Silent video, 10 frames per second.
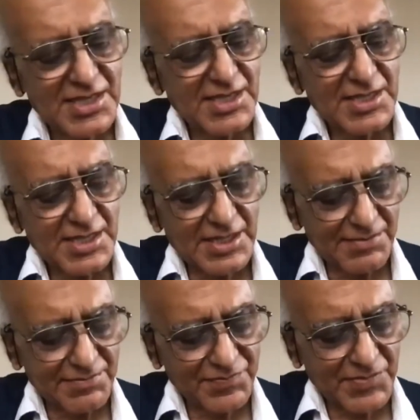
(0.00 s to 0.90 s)

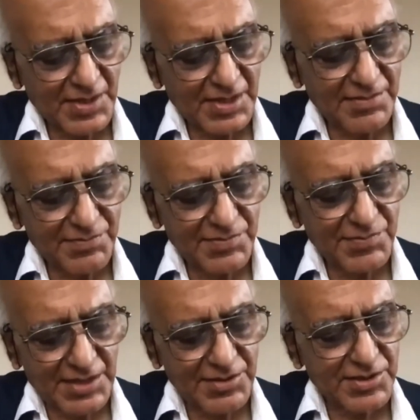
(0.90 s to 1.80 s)
And
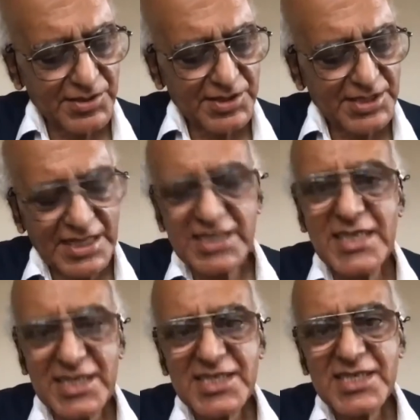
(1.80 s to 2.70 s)
I'm saying
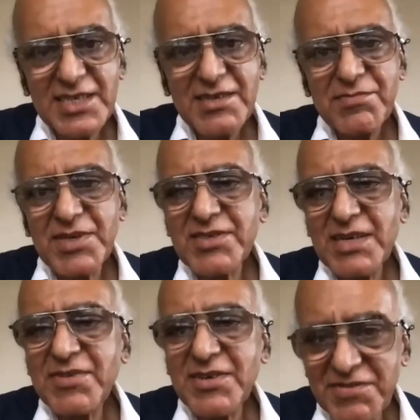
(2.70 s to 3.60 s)
this because
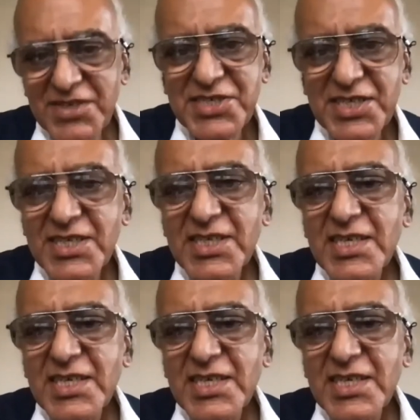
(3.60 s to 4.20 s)
I'm confessing.